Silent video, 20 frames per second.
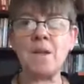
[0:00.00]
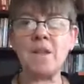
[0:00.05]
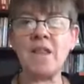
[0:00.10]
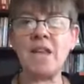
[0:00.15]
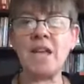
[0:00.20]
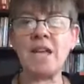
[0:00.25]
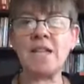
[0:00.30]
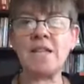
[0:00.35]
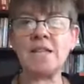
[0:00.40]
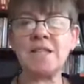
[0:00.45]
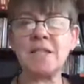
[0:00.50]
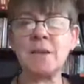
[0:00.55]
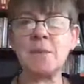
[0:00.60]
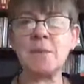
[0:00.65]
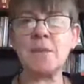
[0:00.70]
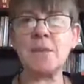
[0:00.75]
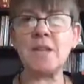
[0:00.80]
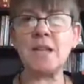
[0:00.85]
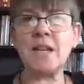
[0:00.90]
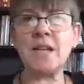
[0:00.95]
But then
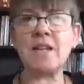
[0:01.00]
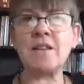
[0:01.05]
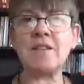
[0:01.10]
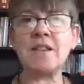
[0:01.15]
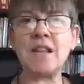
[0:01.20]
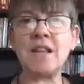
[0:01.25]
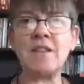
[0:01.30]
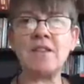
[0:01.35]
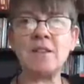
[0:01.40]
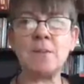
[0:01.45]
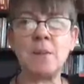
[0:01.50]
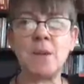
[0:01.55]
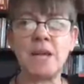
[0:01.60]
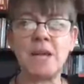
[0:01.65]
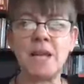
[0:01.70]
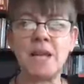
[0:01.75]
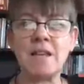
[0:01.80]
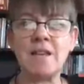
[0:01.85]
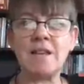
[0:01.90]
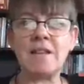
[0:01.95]
something said to
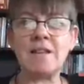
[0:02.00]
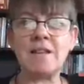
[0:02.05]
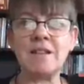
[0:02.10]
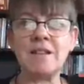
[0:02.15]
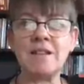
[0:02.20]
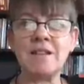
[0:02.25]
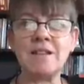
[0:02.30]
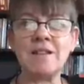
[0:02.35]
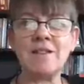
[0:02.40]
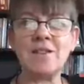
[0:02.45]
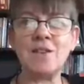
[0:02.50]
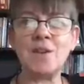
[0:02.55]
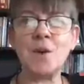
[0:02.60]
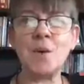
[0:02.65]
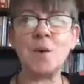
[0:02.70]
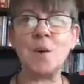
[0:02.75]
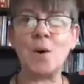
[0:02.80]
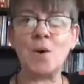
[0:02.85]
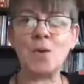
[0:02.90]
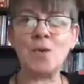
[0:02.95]
me,
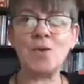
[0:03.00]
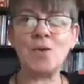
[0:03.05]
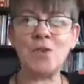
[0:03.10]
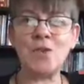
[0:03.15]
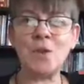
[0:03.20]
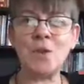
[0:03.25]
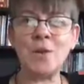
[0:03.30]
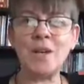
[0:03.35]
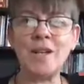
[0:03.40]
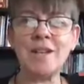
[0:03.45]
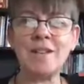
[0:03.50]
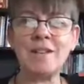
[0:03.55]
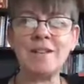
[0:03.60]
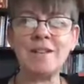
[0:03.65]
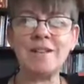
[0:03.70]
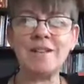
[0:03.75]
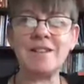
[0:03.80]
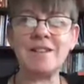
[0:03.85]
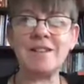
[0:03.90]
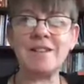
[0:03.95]
go on, do it.
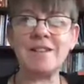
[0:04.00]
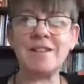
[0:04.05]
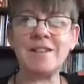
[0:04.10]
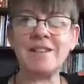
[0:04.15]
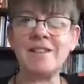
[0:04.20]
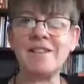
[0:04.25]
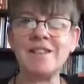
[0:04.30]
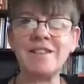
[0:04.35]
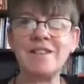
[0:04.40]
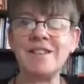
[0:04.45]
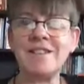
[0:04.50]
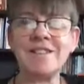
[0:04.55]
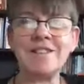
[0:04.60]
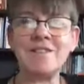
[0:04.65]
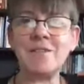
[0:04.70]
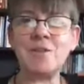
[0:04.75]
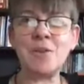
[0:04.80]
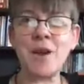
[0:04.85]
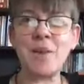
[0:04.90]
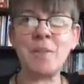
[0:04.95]

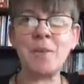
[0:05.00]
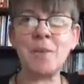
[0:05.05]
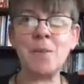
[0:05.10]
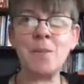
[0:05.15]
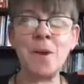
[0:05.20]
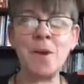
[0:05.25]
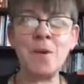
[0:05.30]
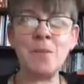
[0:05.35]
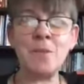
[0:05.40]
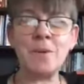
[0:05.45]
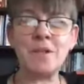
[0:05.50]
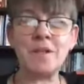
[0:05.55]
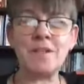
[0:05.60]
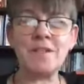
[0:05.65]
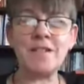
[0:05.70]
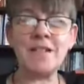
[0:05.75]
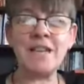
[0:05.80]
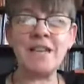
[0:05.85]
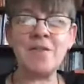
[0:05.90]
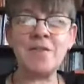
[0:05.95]
Just grab the
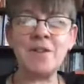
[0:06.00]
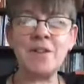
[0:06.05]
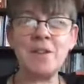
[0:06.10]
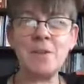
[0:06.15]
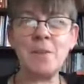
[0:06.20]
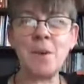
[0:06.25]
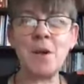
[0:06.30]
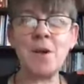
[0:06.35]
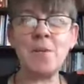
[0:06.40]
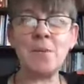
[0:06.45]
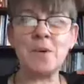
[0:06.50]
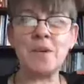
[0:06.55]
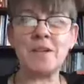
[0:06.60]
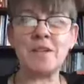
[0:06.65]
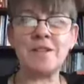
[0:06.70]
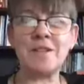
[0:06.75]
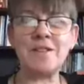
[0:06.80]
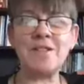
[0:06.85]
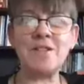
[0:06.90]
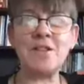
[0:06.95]
moment, live in the
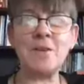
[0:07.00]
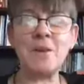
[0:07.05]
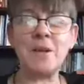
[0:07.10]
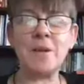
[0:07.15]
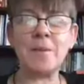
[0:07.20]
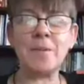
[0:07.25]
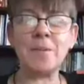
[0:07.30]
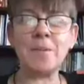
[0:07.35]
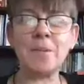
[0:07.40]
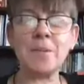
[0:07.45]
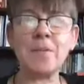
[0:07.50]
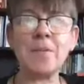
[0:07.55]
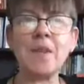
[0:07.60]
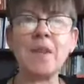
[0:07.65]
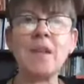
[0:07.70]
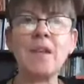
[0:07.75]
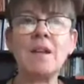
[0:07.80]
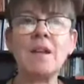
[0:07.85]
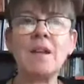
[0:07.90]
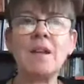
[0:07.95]
moment and do it.
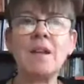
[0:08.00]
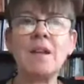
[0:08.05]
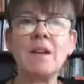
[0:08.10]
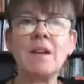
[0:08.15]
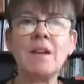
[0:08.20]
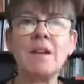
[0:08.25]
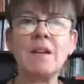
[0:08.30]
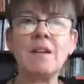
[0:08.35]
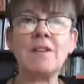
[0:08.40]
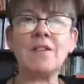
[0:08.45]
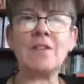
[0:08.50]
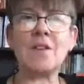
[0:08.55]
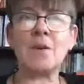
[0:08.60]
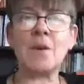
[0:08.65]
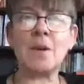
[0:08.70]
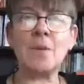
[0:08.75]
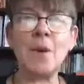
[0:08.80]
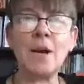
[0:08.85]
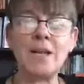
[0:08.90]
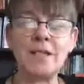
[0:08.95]
So
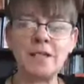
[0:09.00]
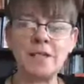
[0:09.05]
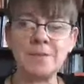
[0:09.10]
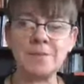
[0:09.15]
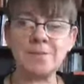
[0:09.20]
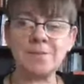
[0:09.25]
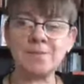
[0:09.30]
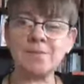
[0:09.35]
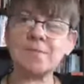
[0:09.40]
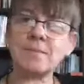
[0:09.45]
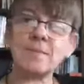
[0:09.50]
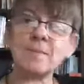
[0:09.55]
I went.